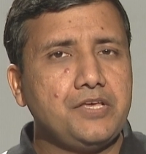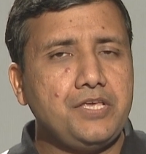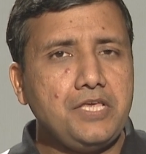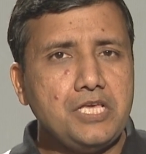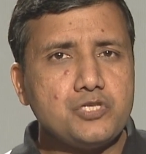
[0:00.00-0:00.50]

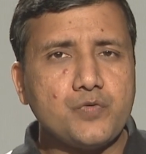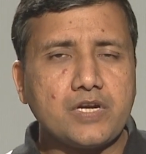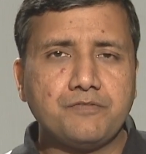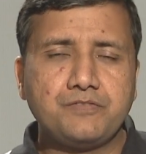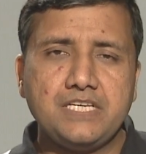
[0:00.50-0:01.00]
each one
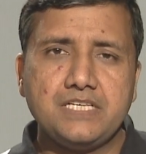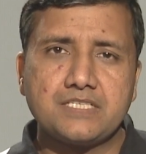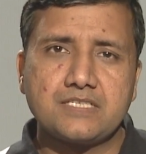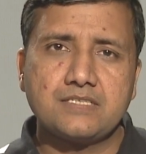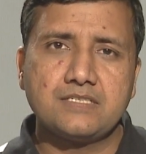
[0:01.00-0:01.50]
of
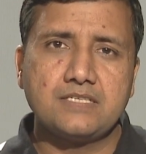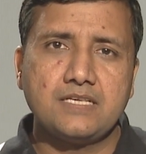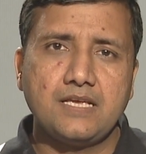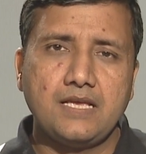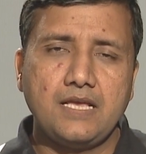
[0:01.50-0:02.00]
these
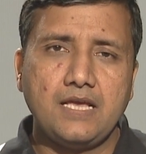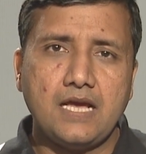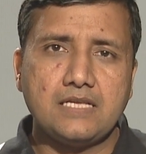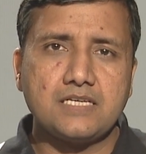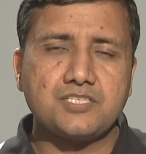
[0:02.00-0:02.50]

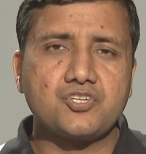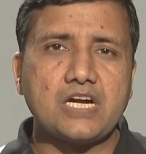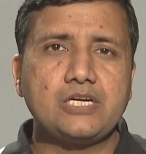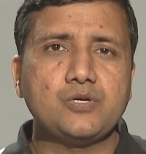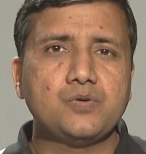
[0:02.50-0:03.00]
and just try
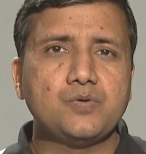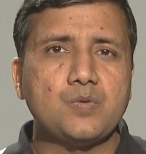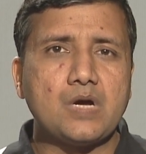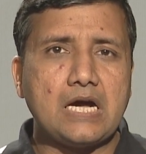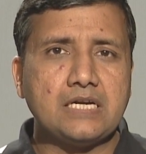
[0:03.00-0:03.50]
to
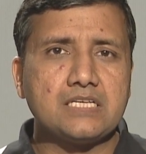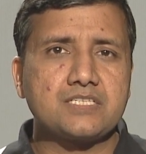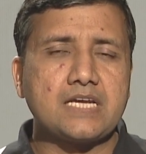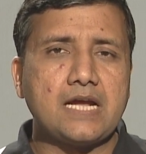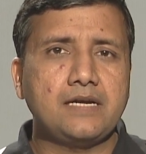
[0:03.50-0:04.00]

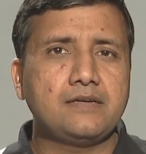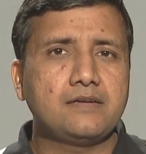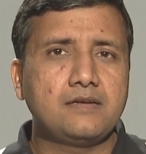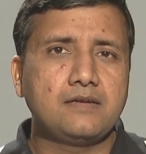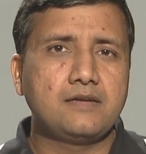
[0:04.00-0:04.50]
understand
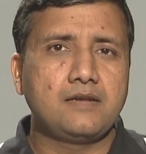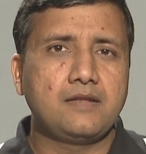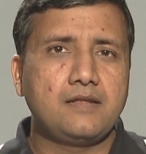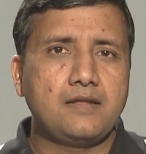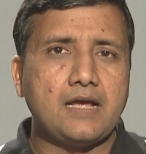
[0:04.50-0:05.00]

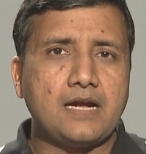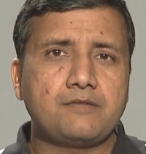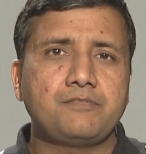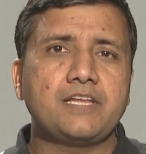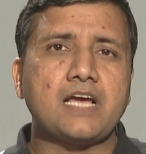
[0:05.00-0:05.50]
at
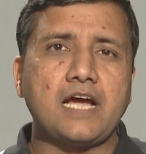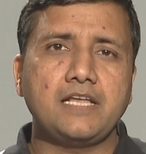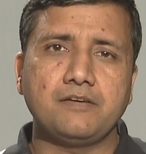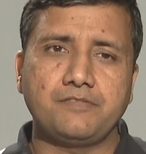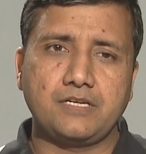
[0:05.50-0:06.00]
very high
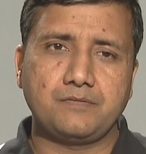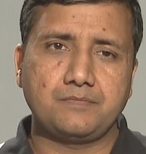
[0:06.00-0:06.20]
level.